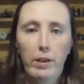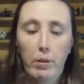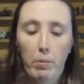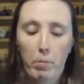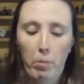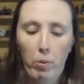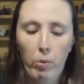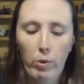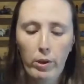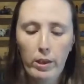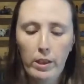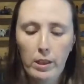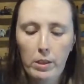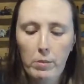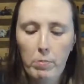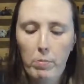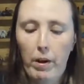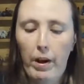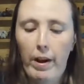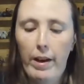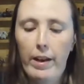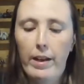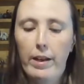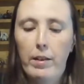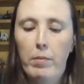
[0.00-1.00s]
the points
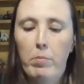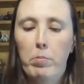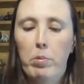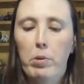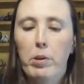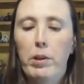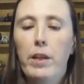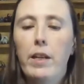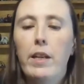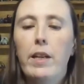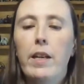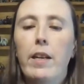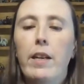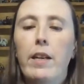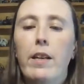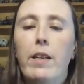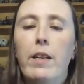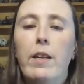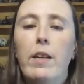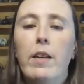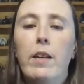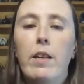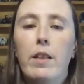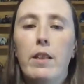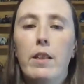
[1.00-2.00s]
by completing
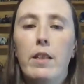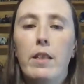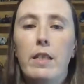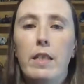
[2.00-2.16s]
the